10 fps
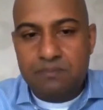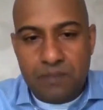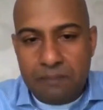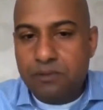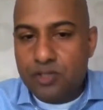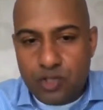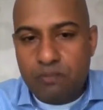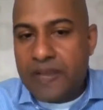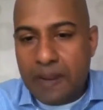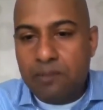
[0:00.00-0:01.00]
That means
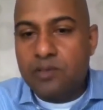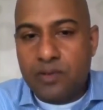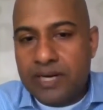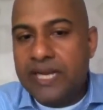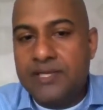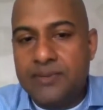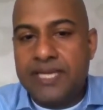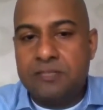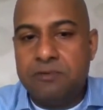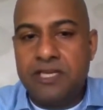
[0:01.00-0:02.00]
people should be able to
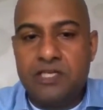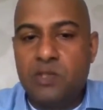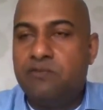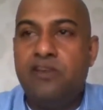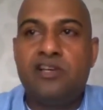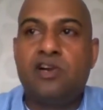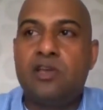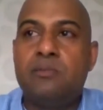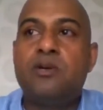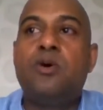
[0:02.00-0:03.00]
relate to your experience. So if you are
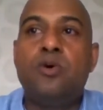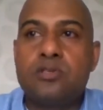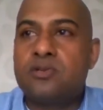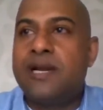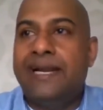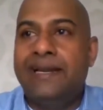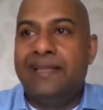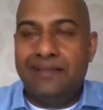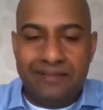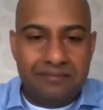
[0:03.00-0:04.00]
talking about horse
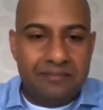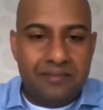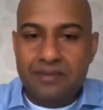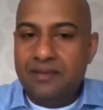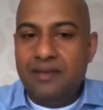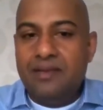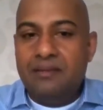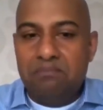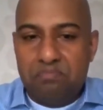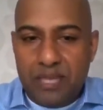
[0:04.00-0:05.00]
riding,
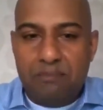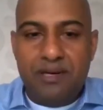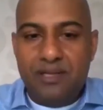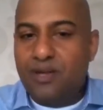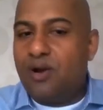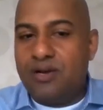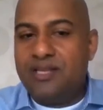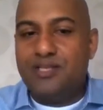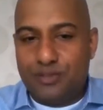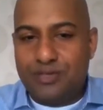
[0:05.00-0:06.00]
people in the
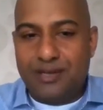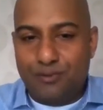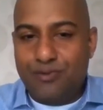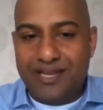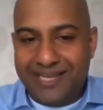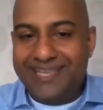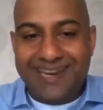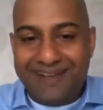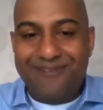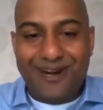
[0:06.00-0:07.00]
audience
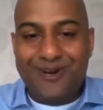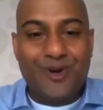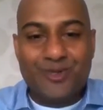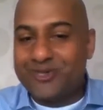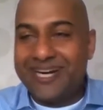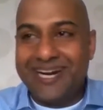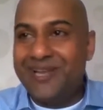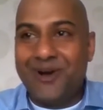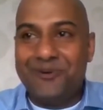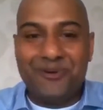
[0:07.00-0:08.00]
either have done horse
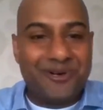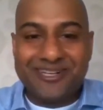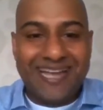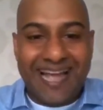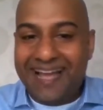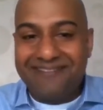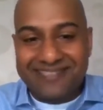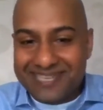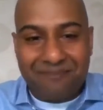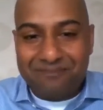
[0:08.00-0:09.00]
riding or
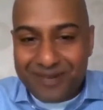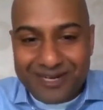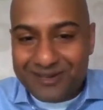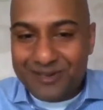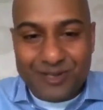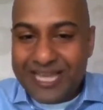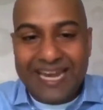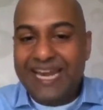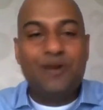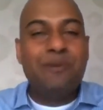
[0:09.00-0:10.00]
have someone,
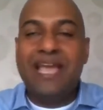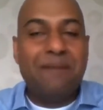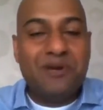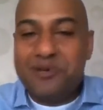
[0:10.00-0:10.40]
they need to be